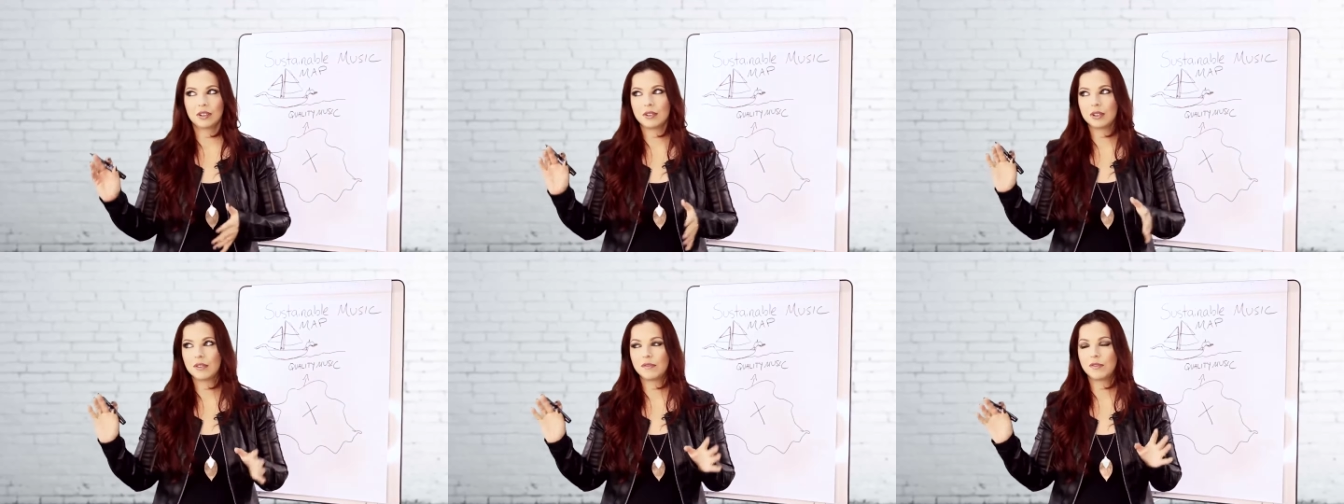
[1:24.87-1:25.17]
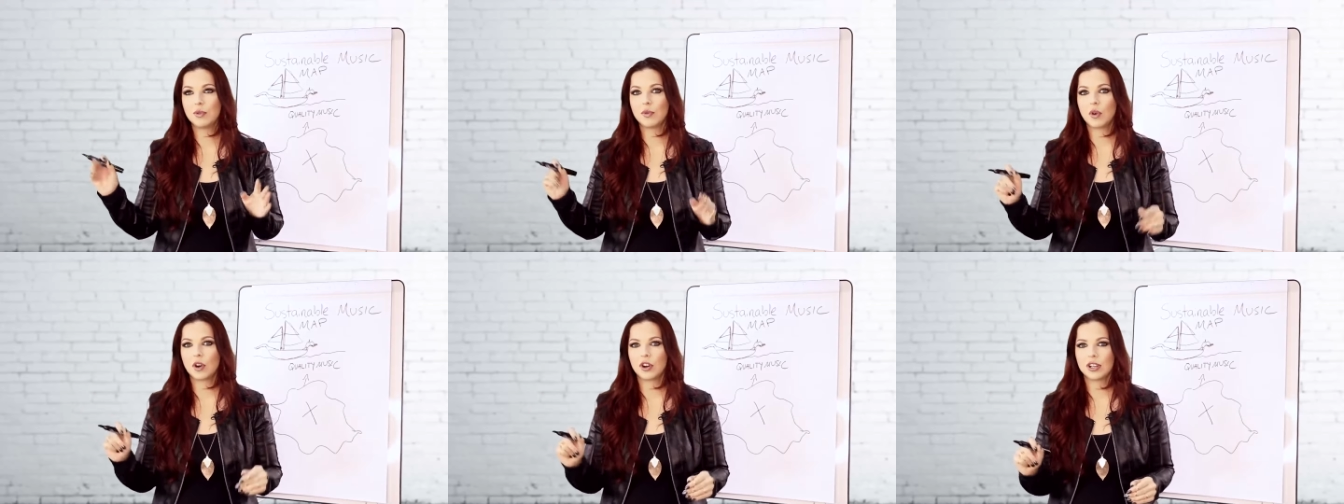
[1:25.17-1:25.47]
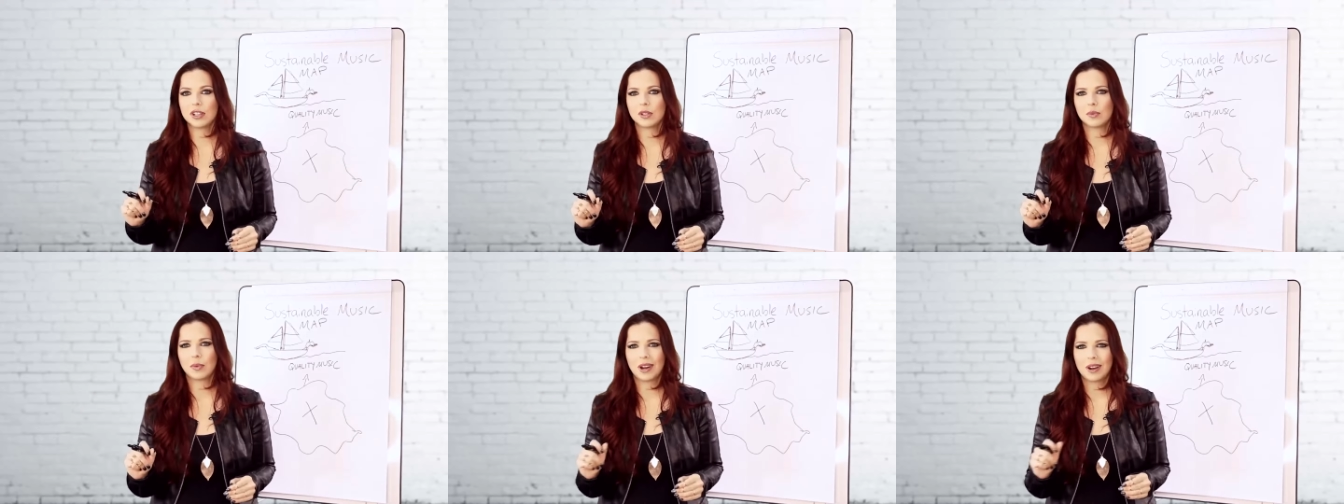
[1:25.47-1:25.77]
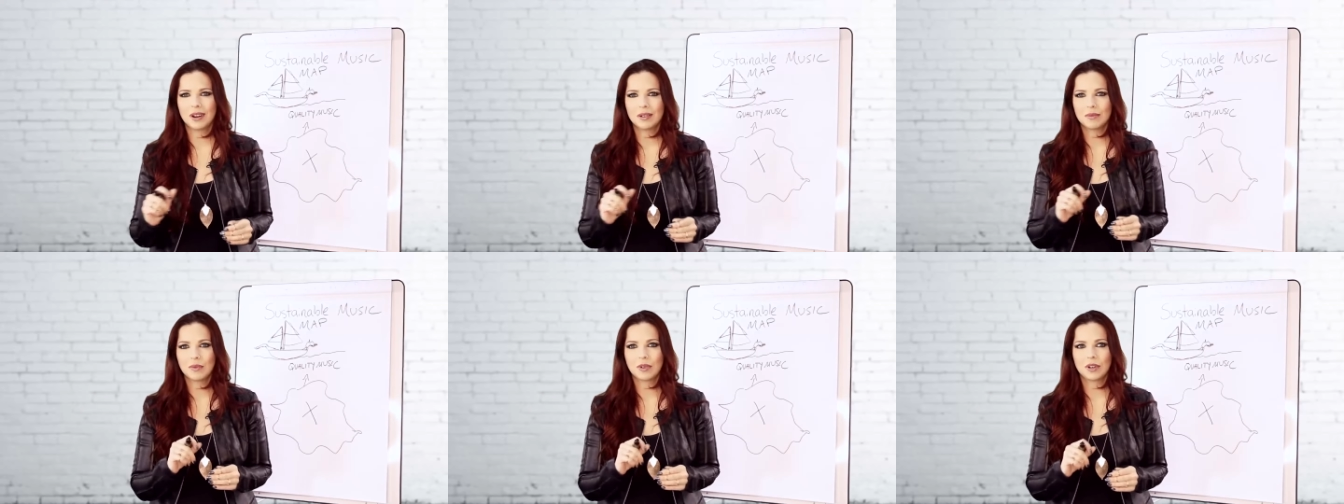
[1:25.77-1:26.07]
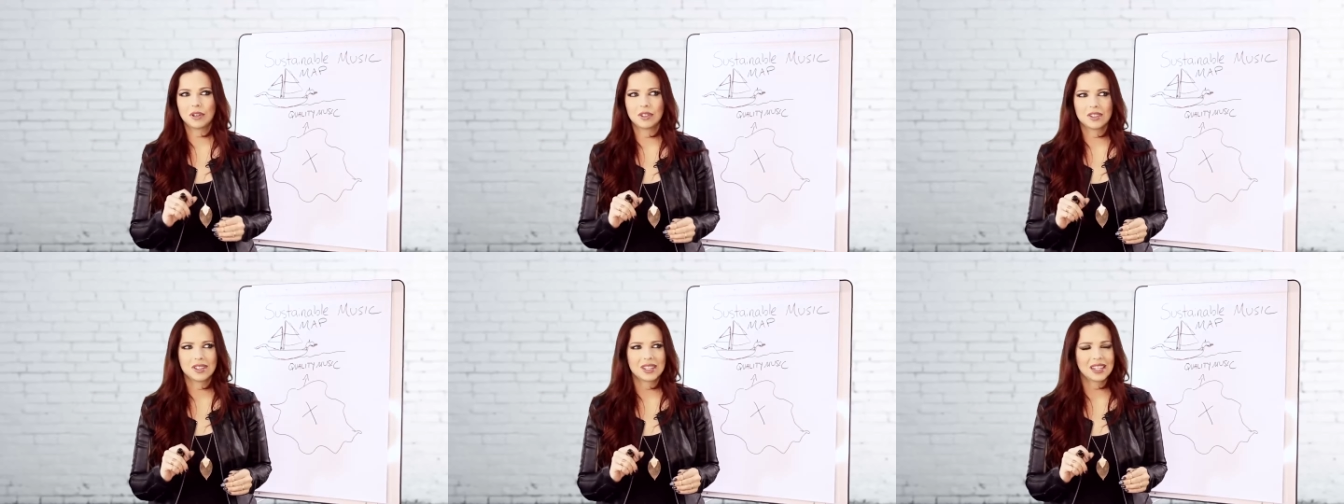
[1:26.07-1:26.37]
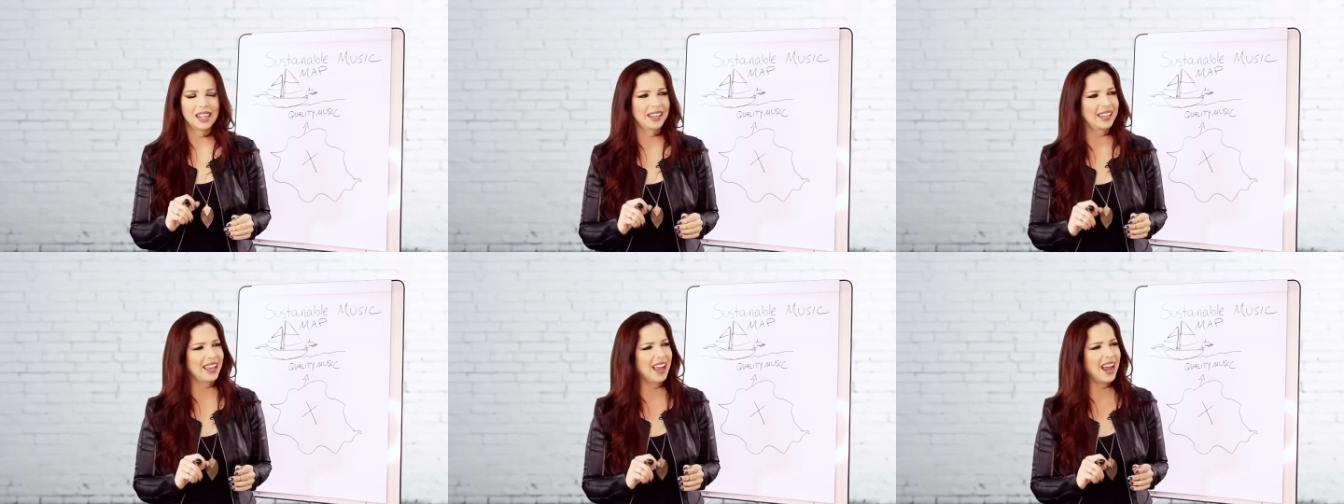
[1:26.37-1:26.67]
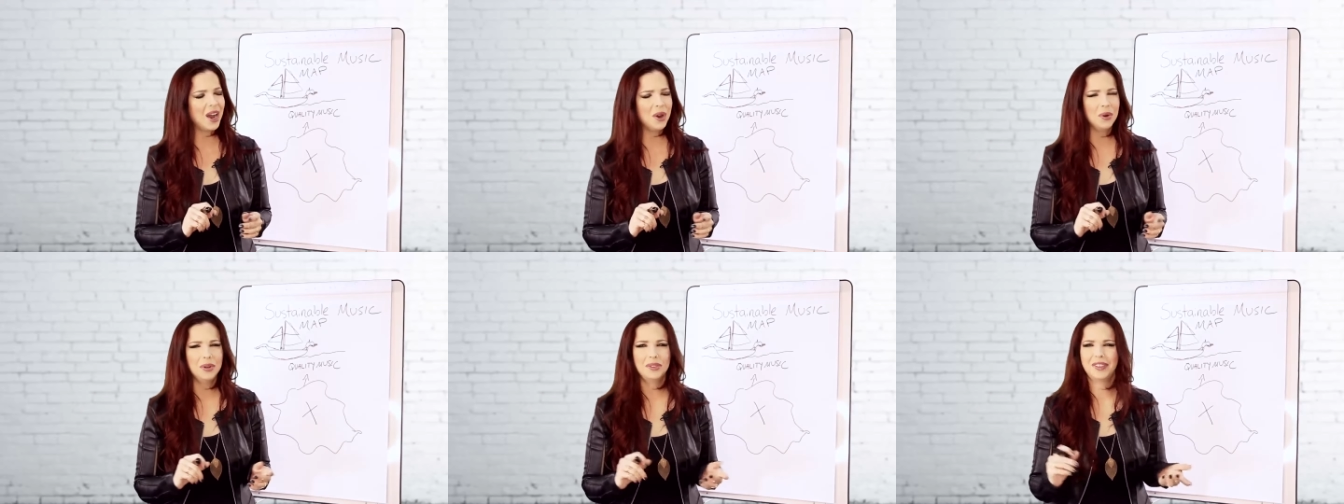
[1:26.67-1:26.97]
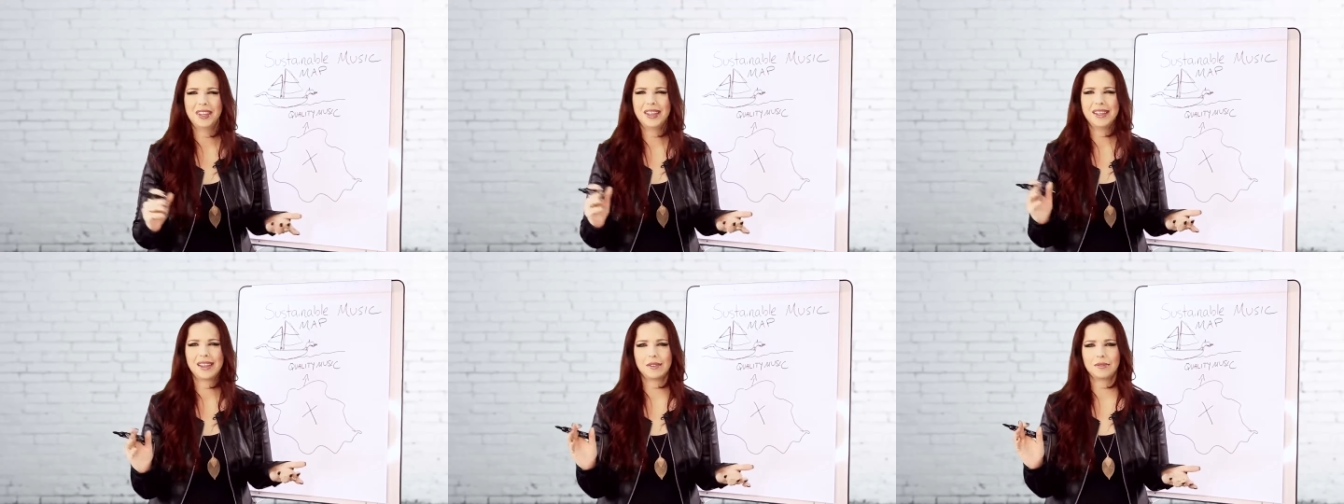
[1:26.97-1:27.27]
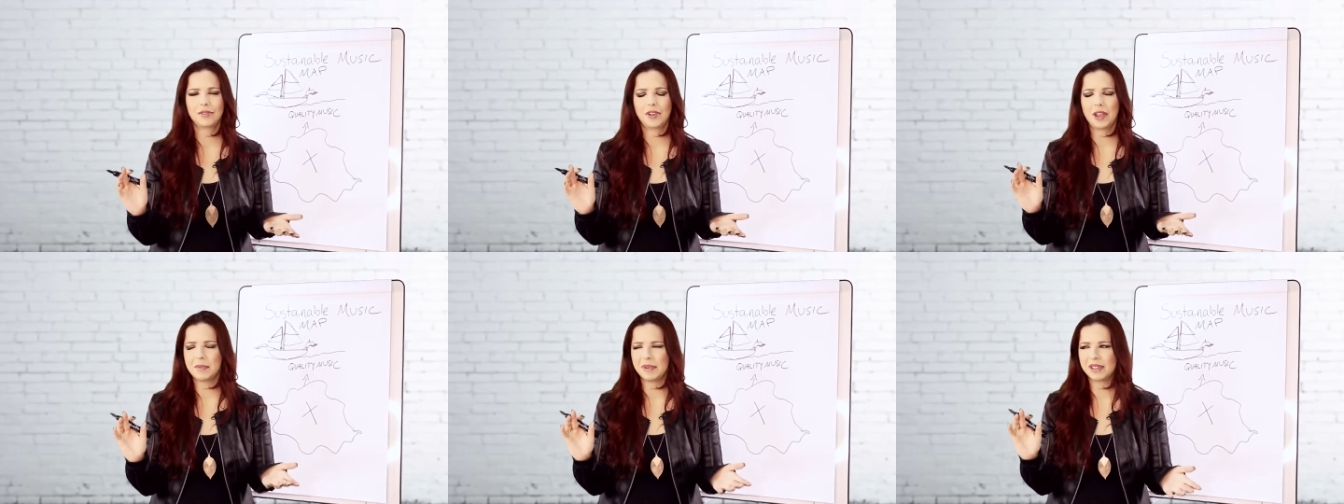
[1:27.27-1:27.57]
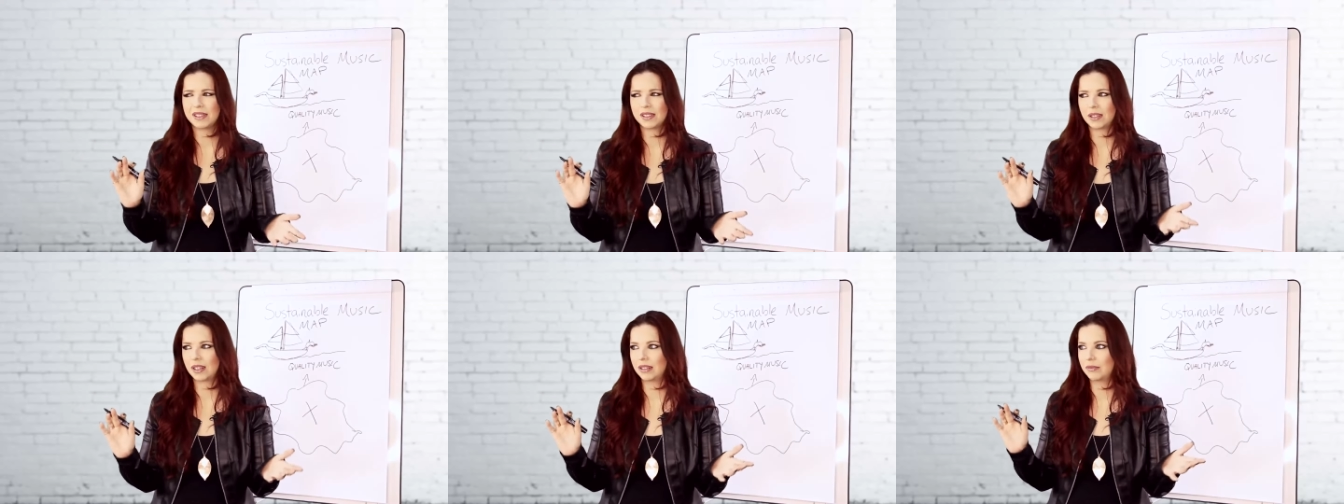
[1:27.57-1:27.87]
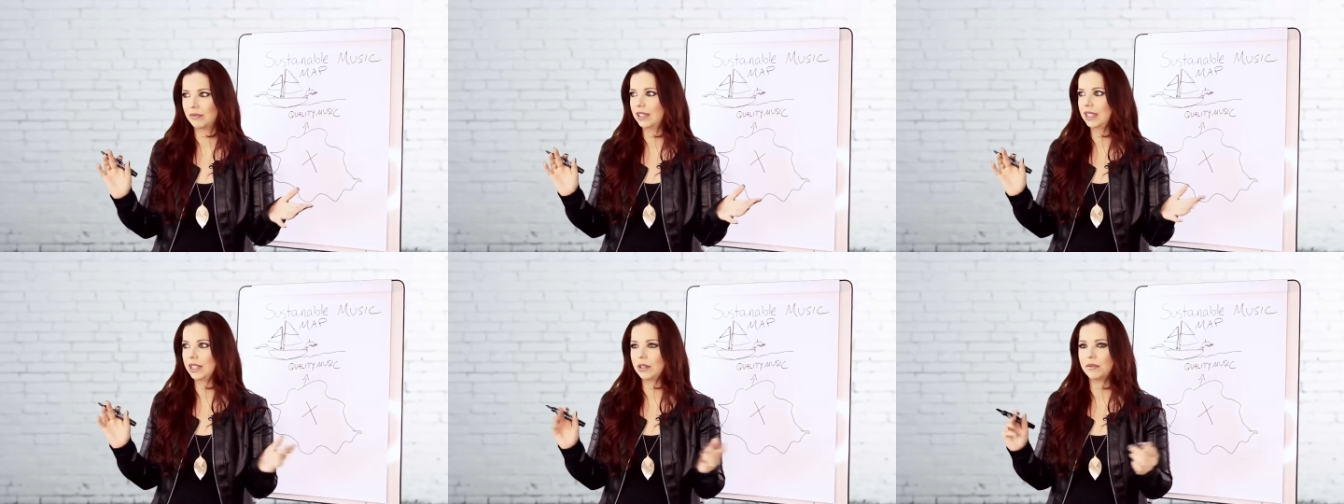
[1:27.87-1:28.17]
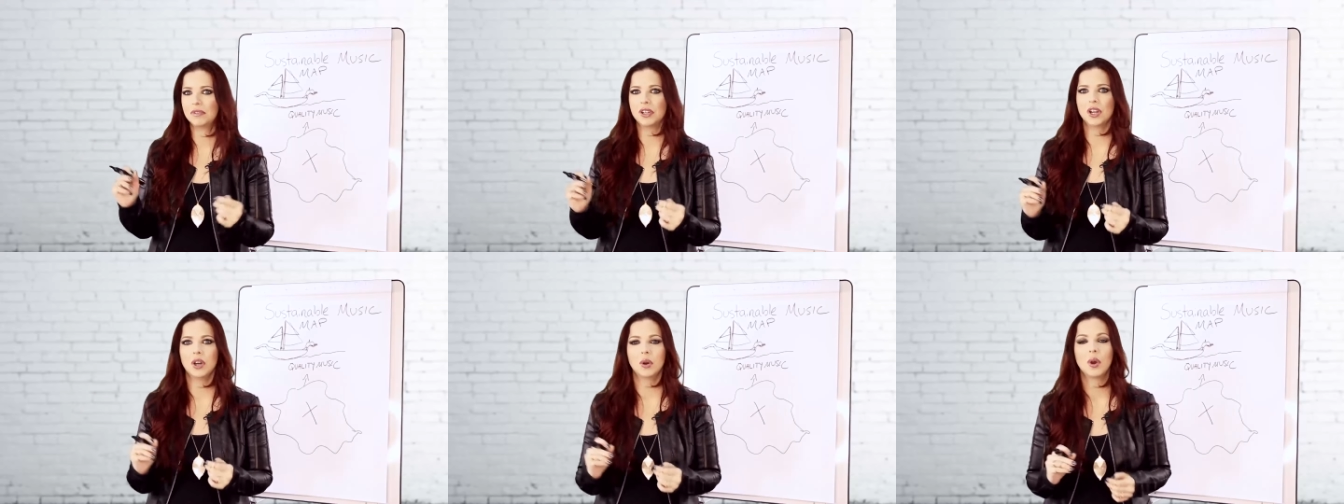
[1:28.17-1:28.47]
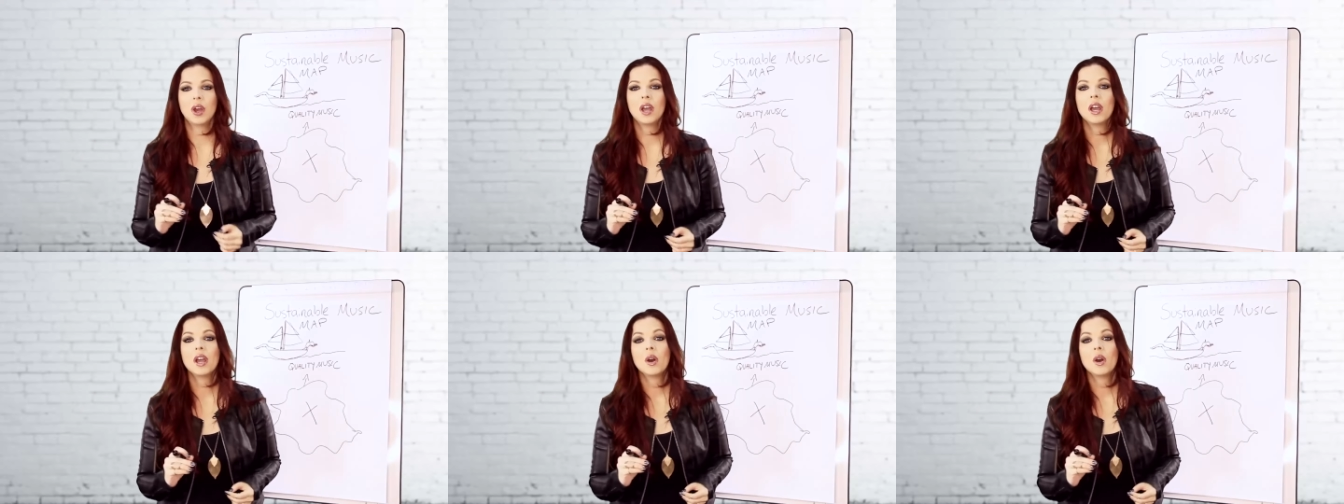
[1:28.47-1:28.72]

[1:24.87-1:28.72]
There's a few artists where we're just like, how did they get famous? I really don't know.